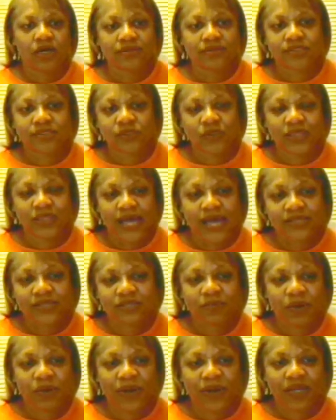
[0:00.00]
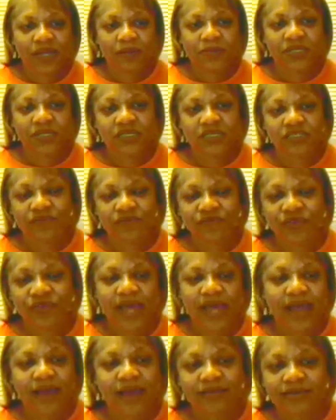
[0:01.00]
so that's my recommendation for
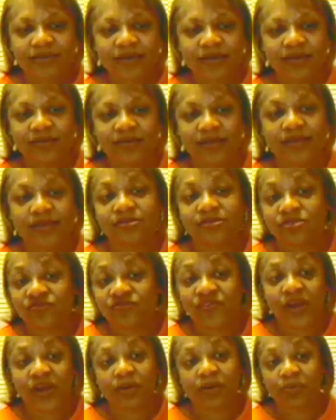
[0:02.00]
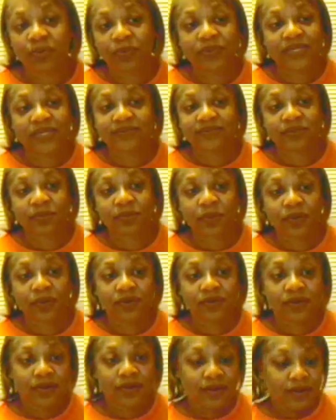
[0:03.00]
that. And it's very
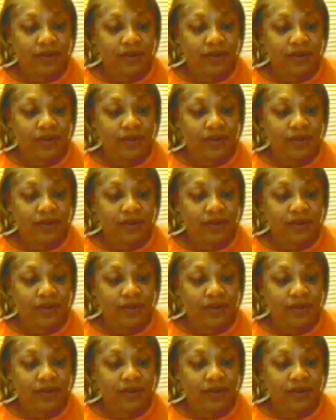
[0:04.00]
predictable.